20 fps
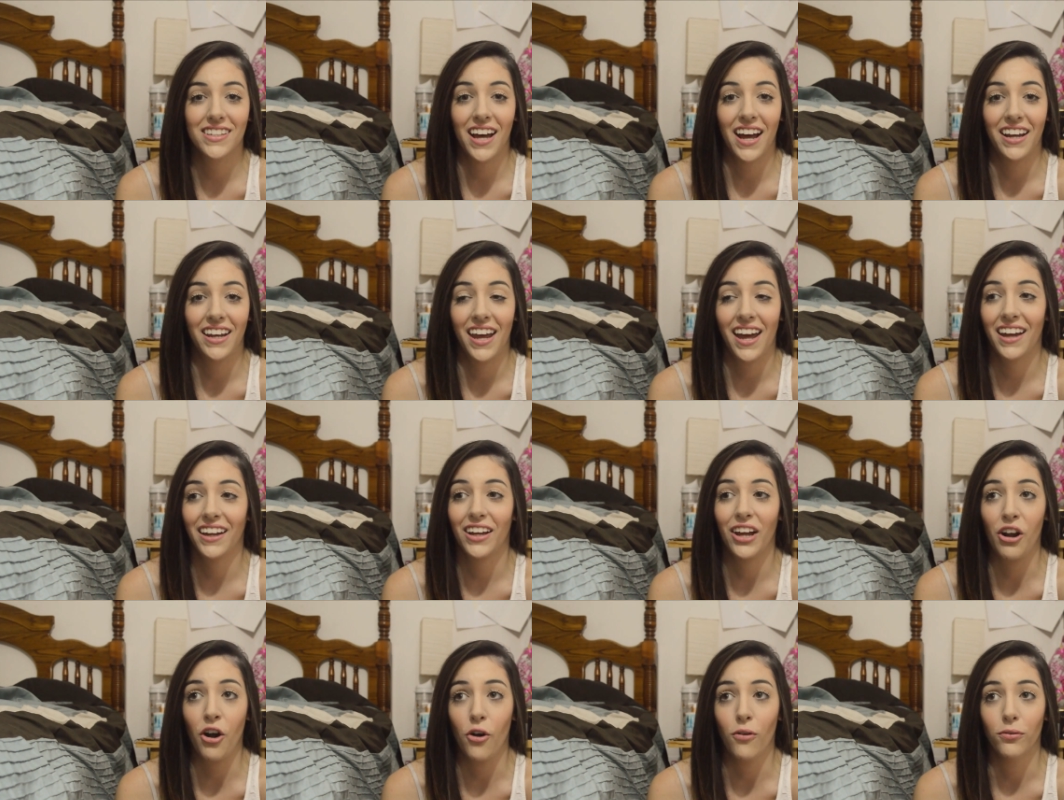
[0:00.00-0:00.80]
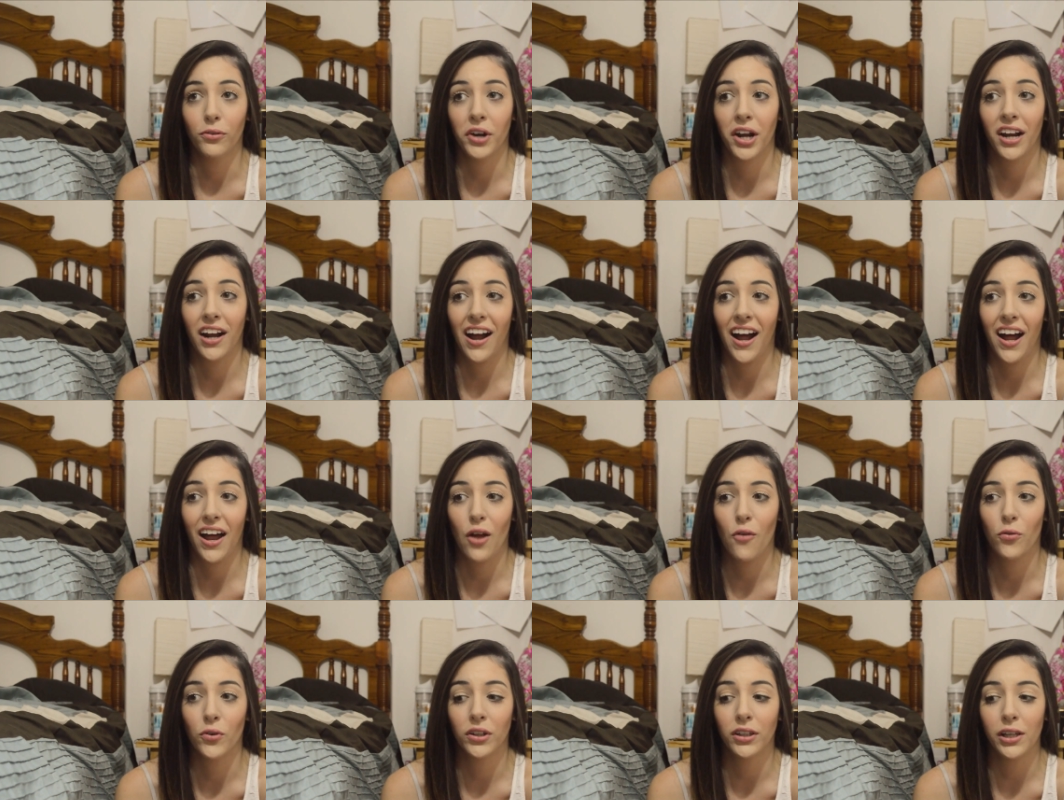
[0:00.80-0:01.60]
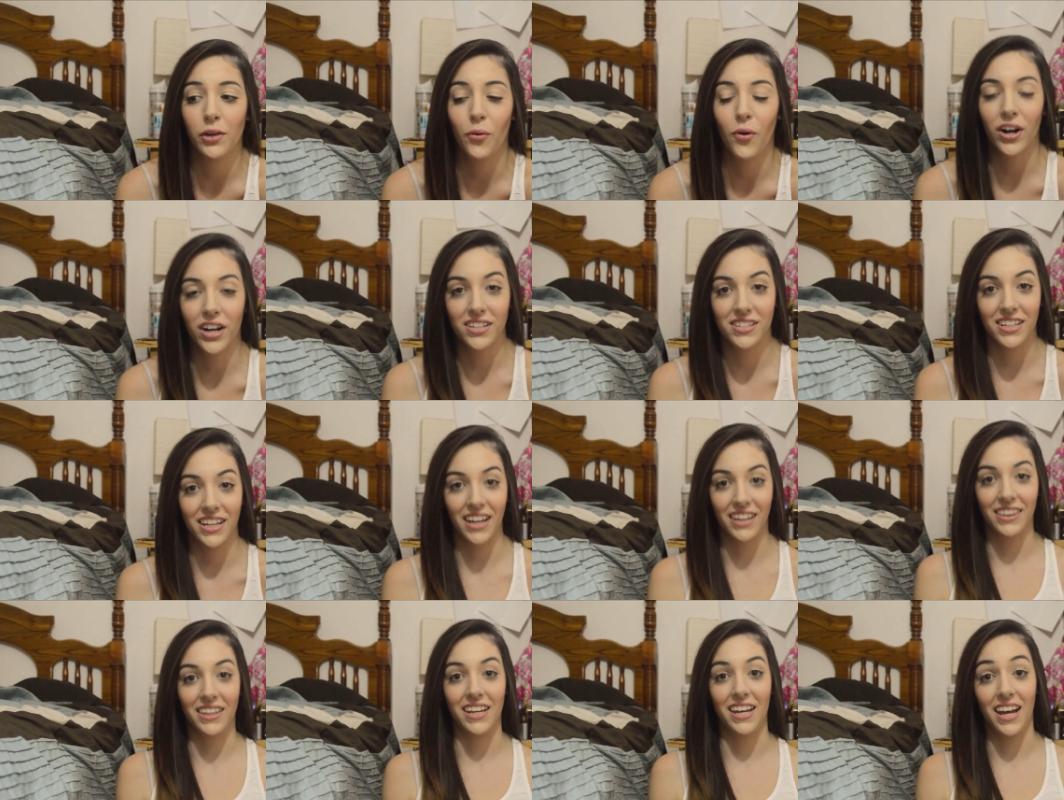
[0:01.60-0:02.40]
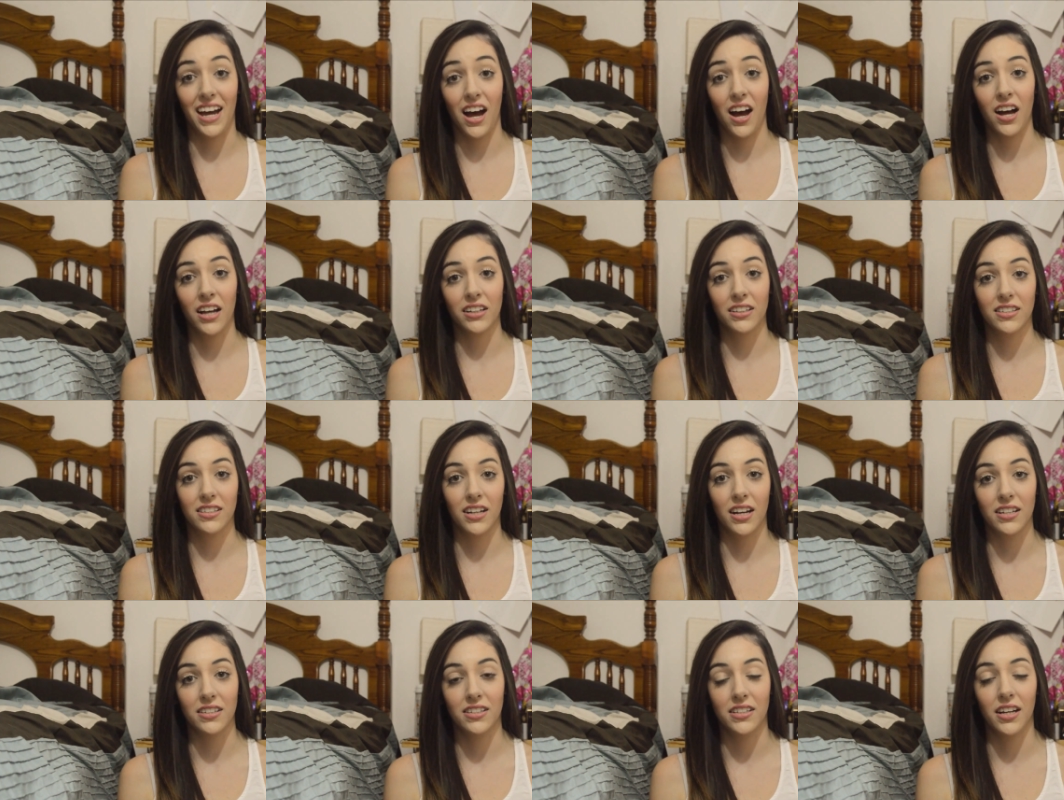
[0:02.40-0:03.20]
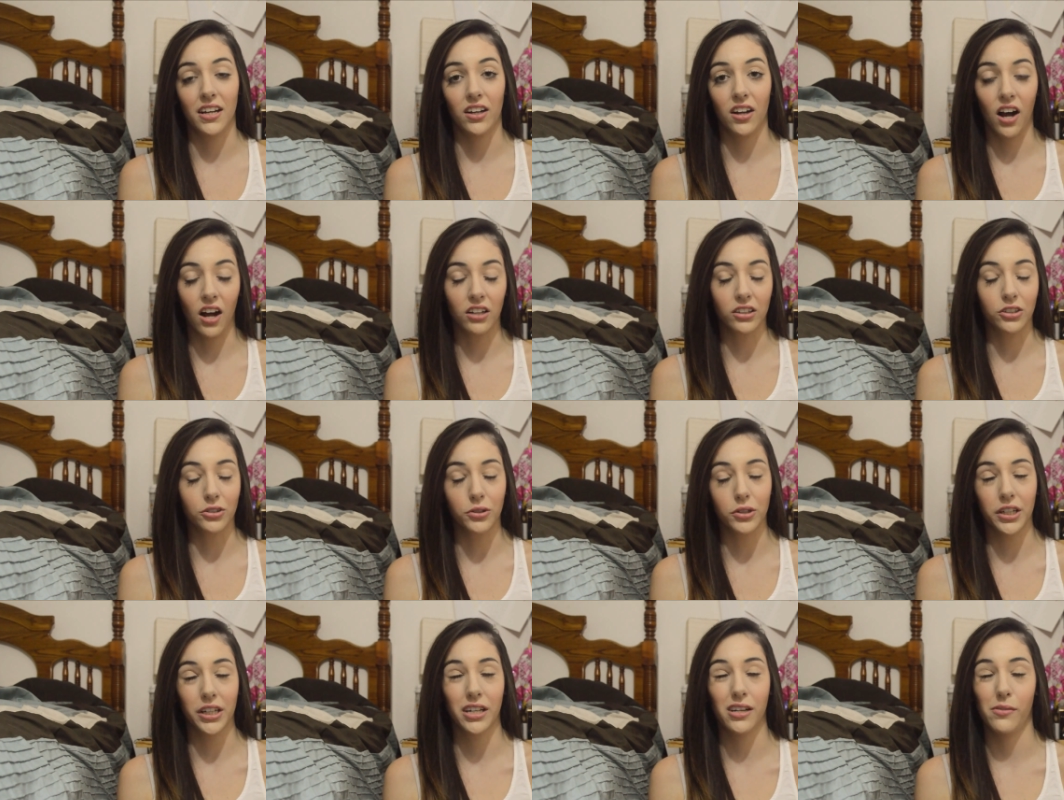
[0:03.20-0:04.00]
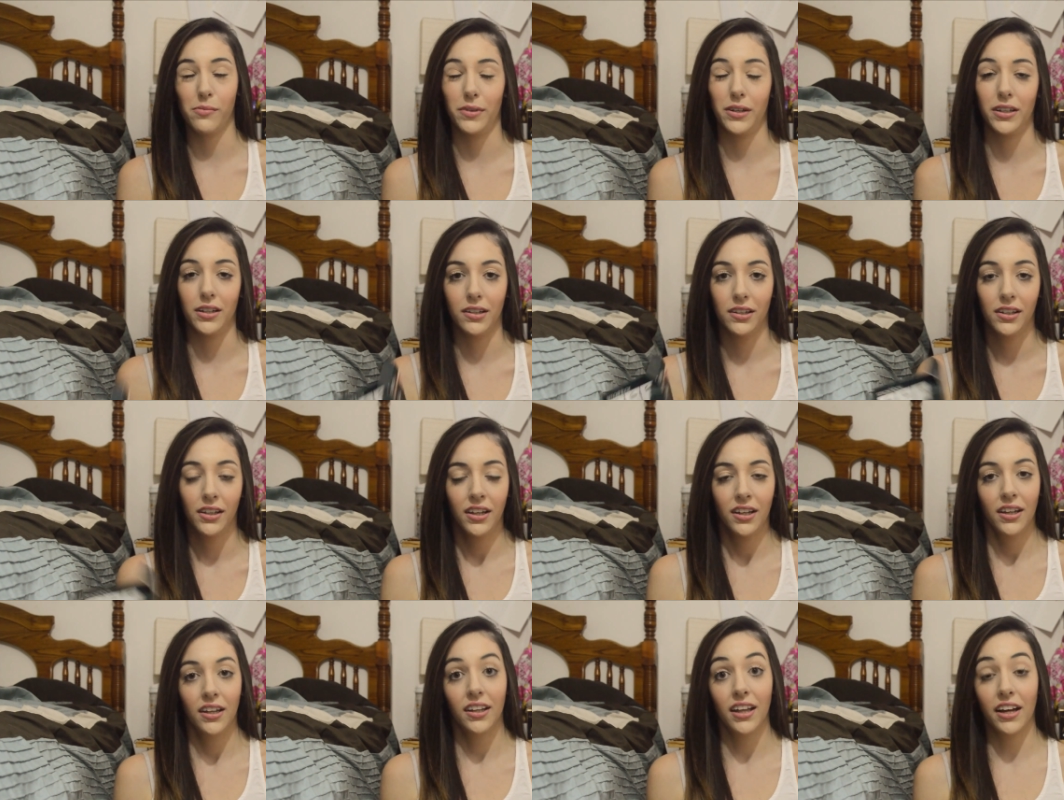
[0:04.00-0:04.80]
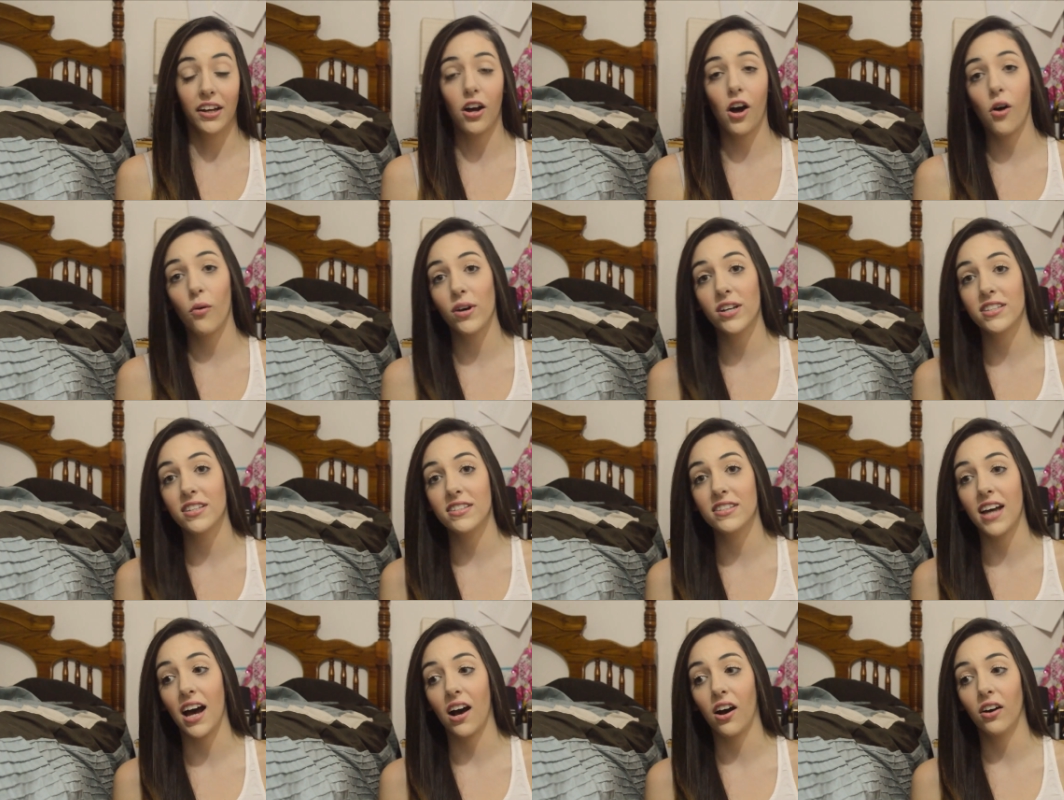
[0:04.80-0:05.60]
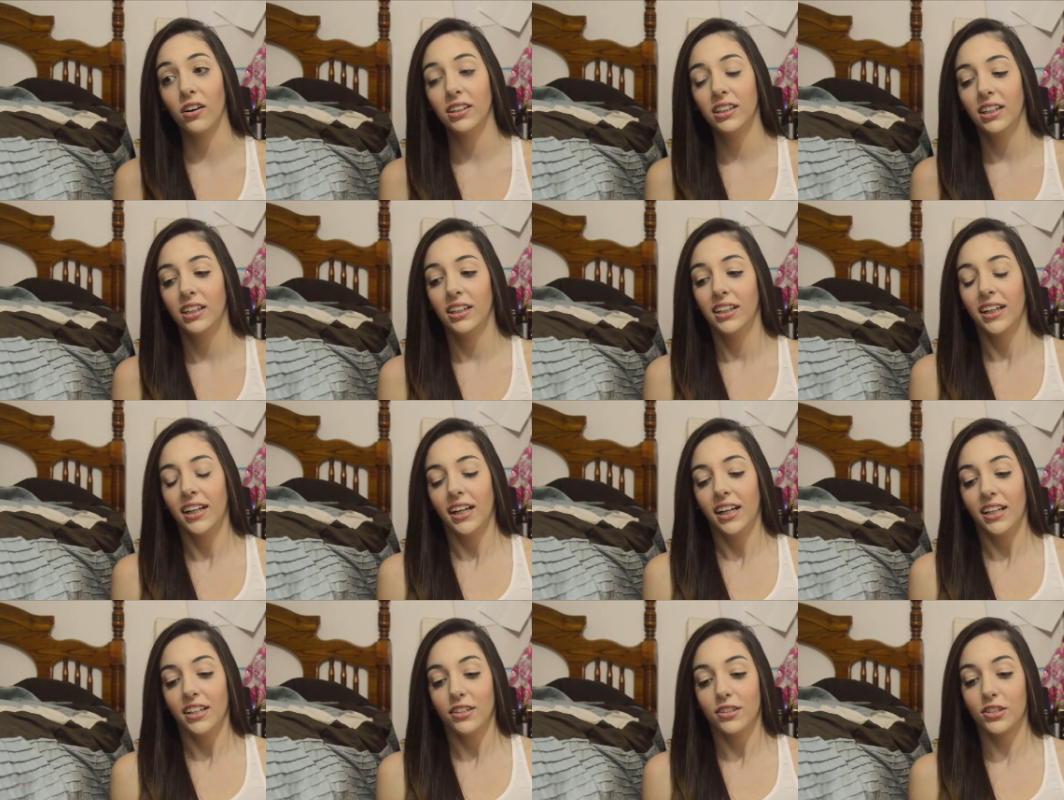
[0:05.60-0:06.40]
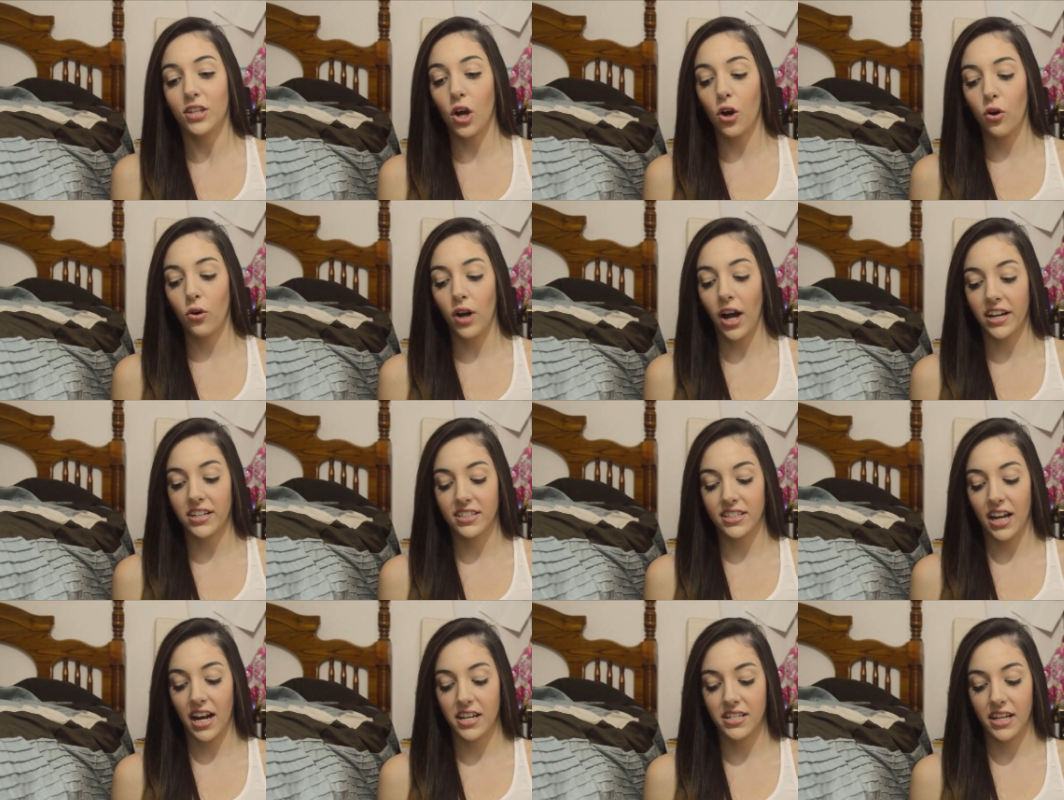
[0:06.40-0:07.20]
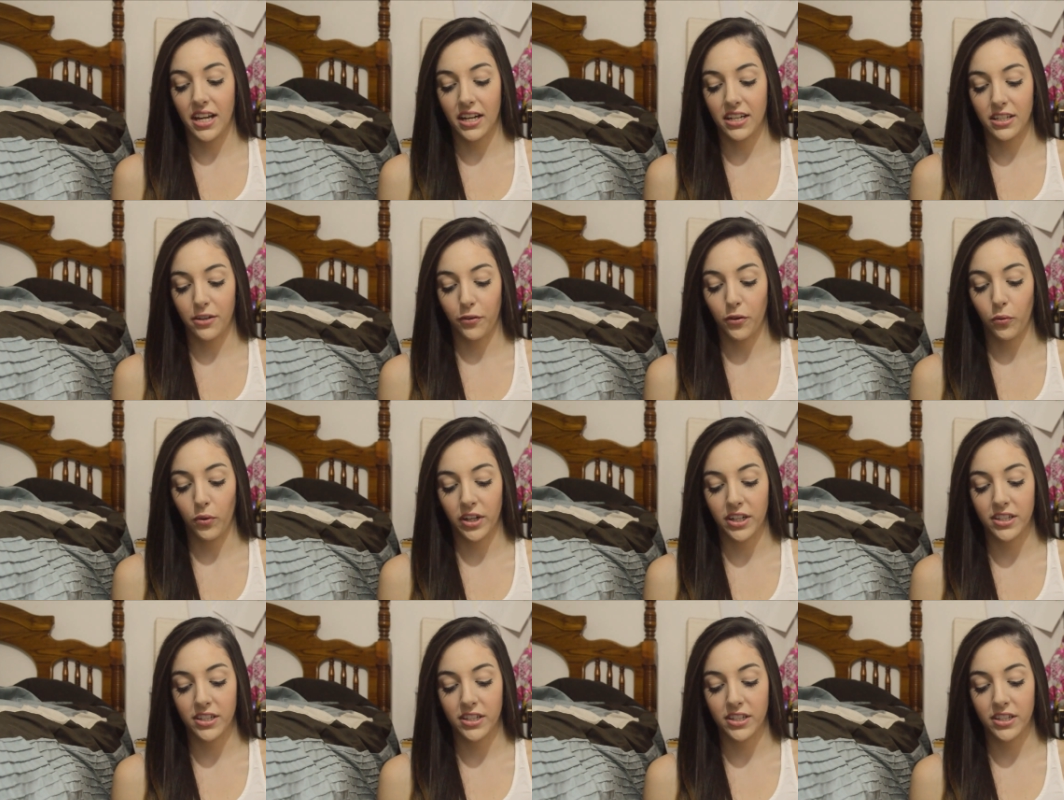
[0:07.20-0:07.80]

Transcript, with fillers: I can't get over it. I really wanted to get the Anastasia Contour Kit, but like always, it's out. So I decided to get a different one